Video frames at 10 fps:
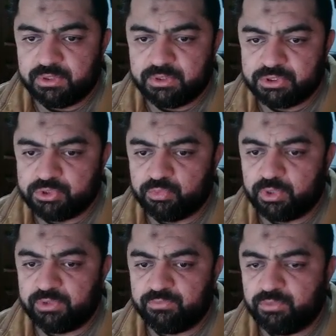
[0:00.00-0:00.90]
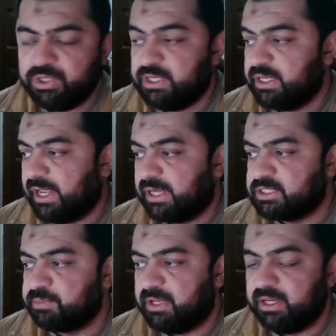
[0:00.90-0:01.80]
So what we can
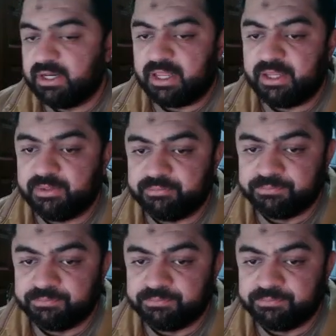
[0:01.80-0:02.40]
explain, like